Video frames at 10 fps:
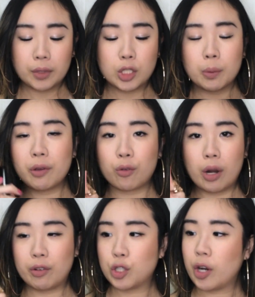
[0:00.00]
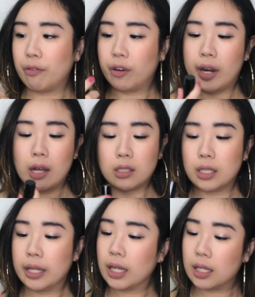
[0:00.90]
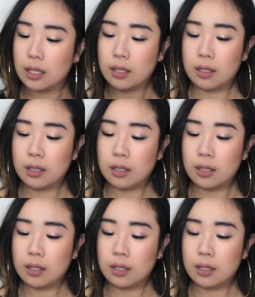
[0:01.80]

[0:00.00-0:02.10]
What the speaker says: It took me forever to try and figure out how to like